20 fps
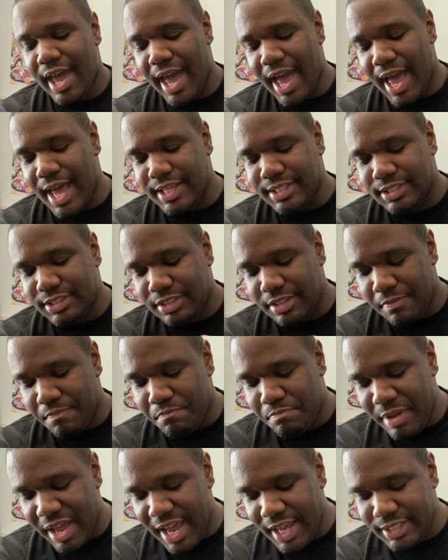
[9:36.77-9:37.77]
as the
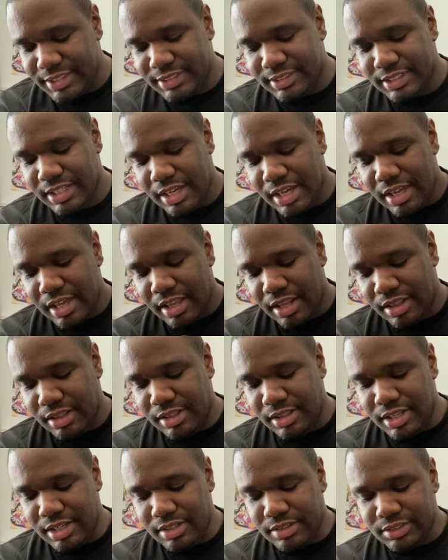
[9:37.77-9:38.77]
best
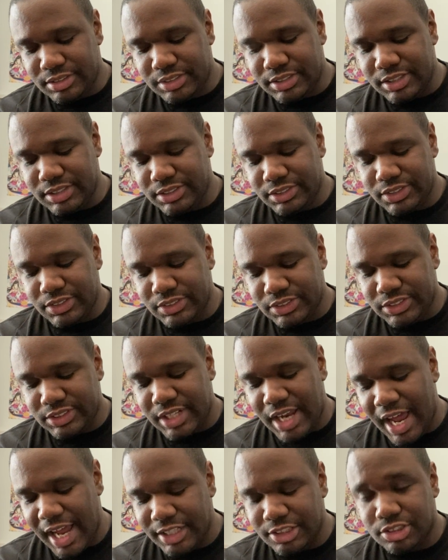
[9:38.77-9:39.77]
little sister
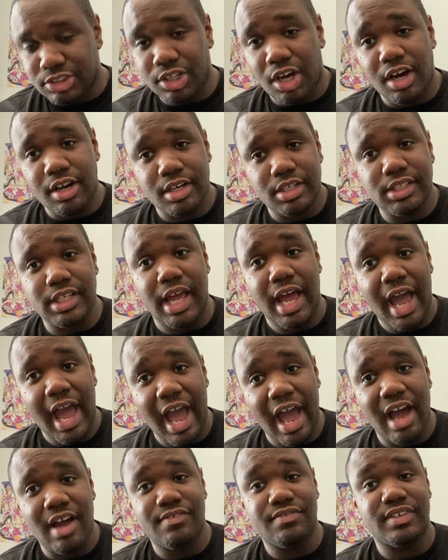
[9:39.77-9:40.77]
/ daughter to
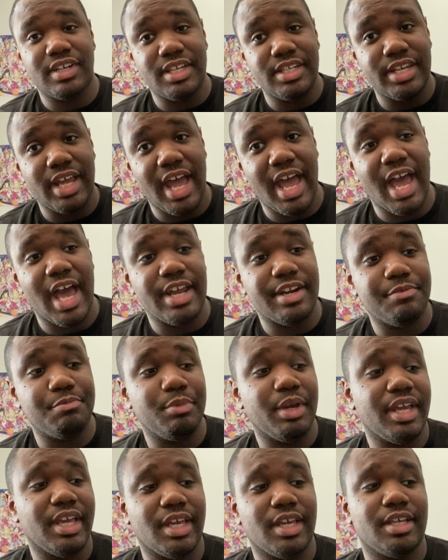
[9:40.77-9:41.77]
have in
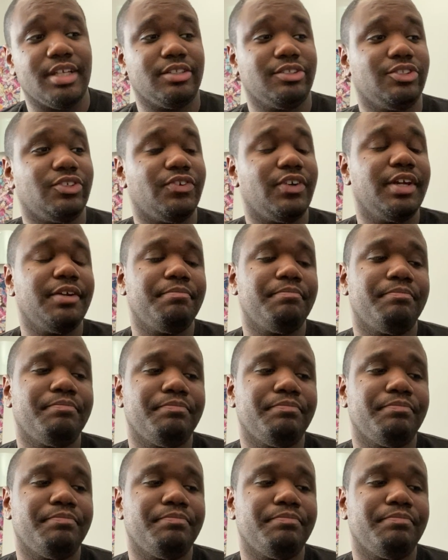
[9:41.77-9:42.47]
anime history.